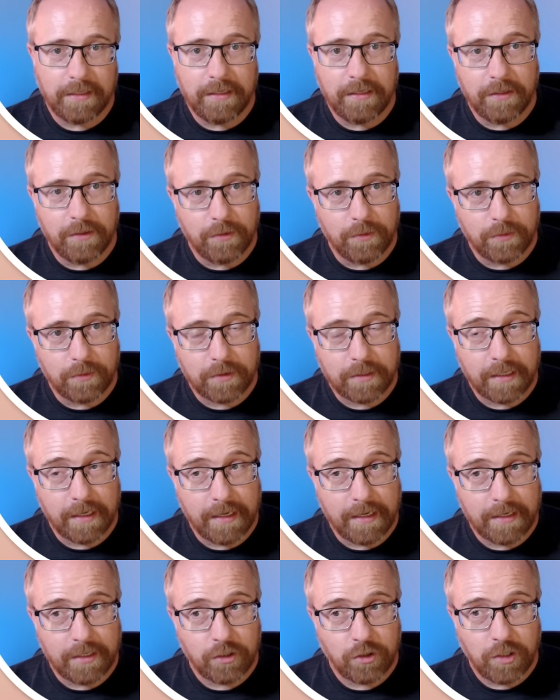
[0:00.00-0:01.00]
you
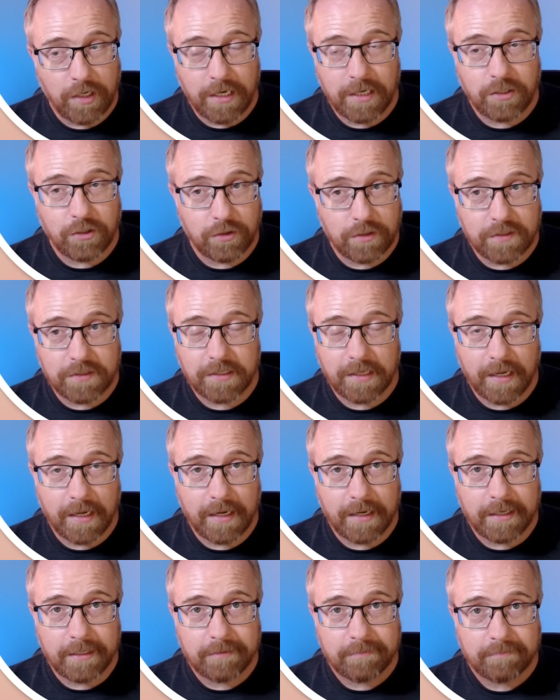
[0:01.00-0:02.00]
can change your
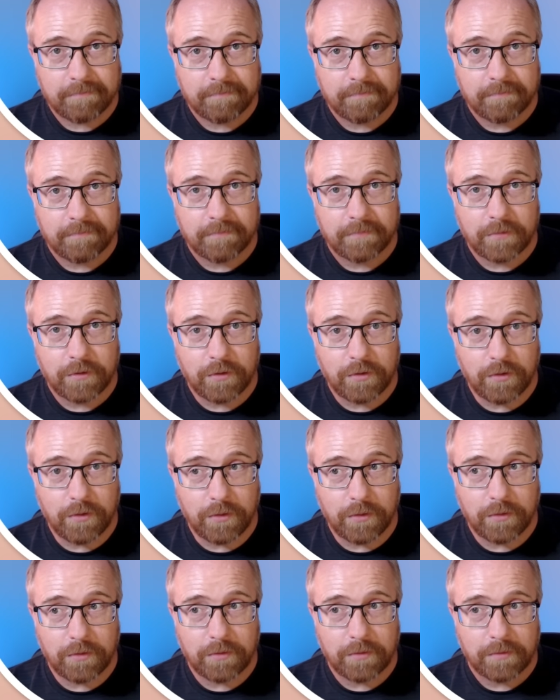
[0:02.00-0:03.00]
design
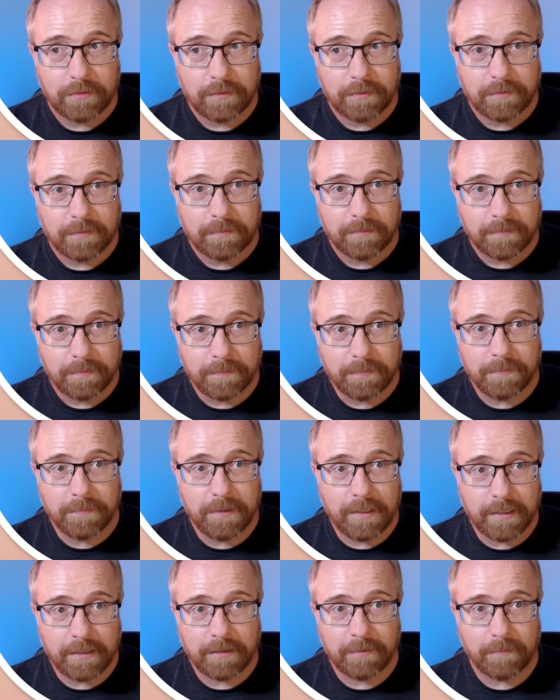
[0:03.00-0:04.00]
to
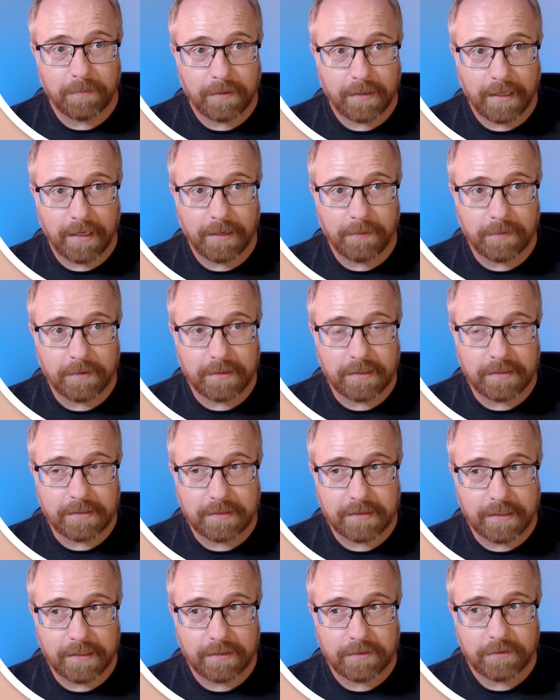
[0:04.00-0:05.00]
be compliant with
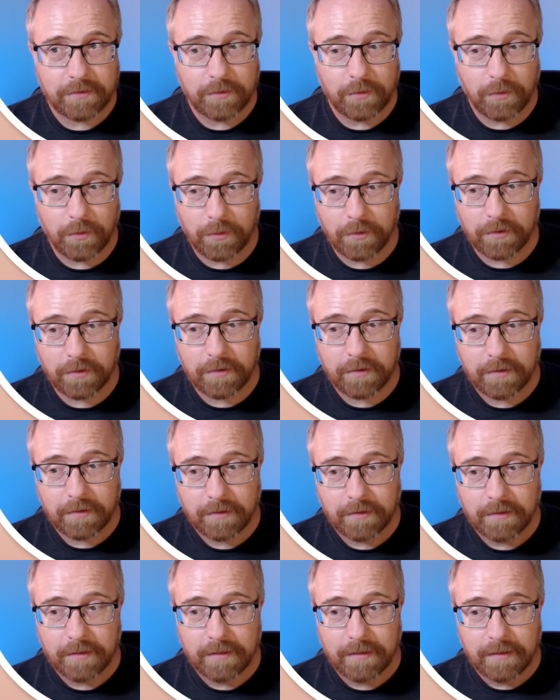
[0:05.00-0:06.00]
these things. Or
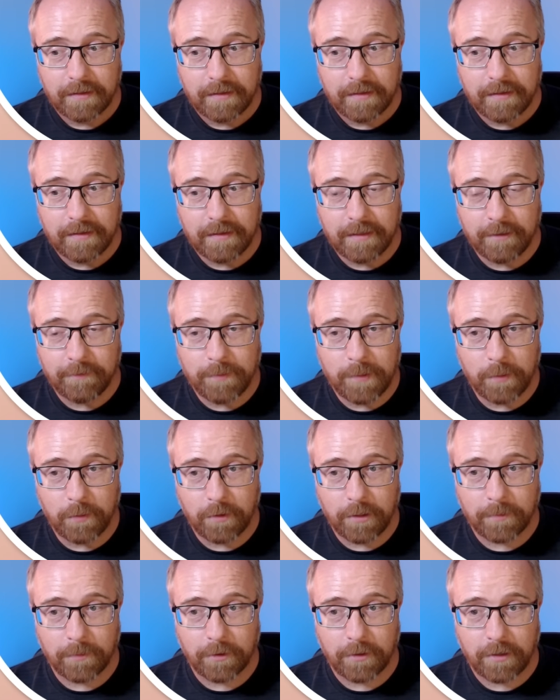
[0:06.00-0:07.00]
if you
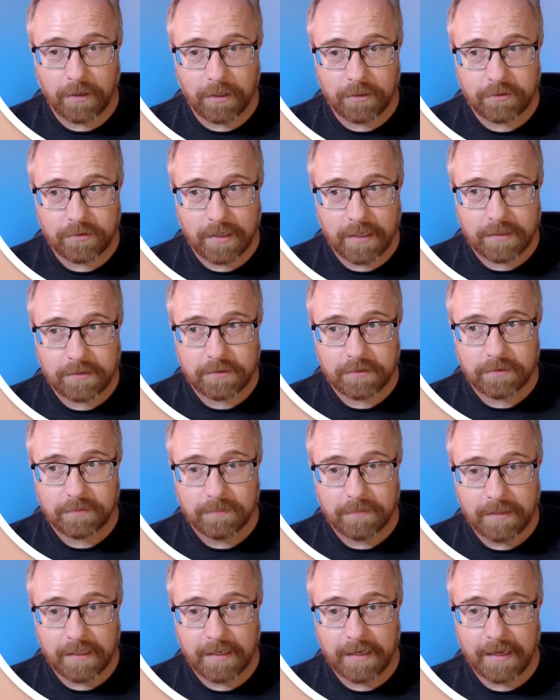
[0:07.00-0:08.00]
want more contrast,
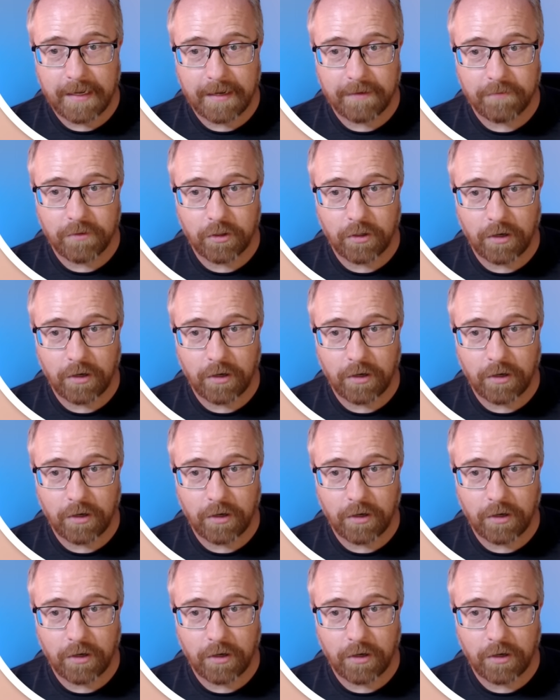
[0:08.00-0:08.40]
they have the